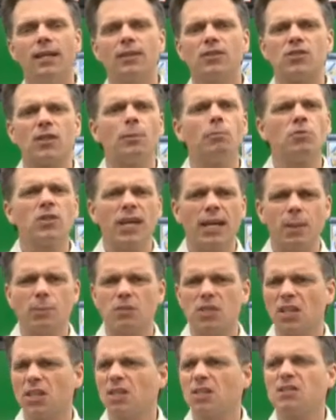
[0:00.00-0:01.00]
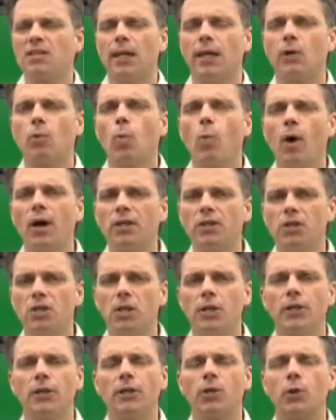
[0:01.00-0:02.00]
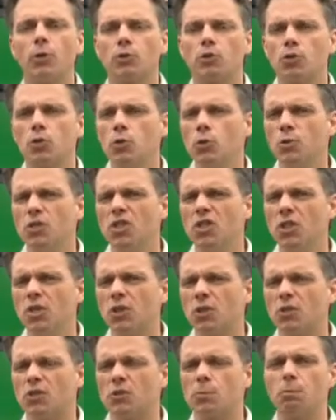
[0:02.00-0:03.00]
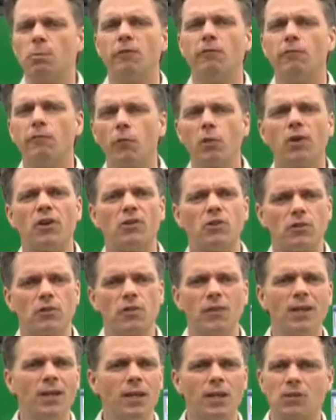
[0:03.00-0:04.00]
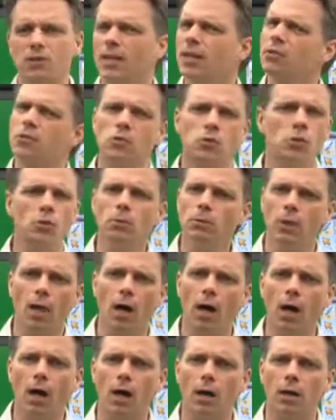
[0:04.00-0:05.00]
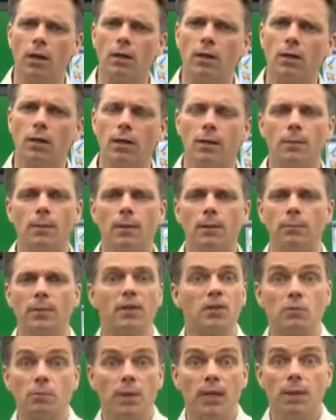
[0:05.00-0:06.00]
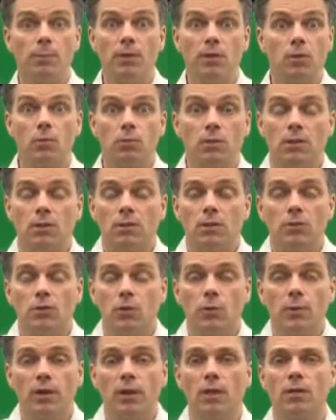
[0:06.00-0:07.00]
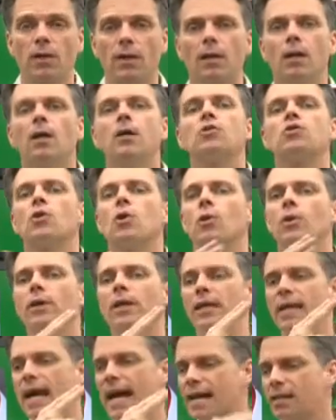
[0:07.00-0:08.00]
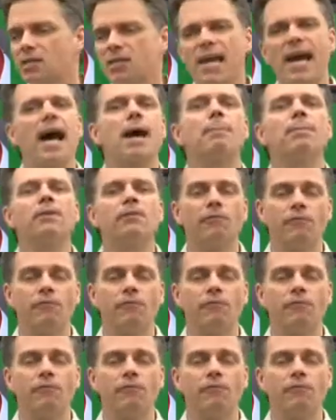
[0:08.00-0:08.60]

sometimes it can take 1 year or 2 years before it's finished. That's too long because maybe you didn't do anything. So it has to happen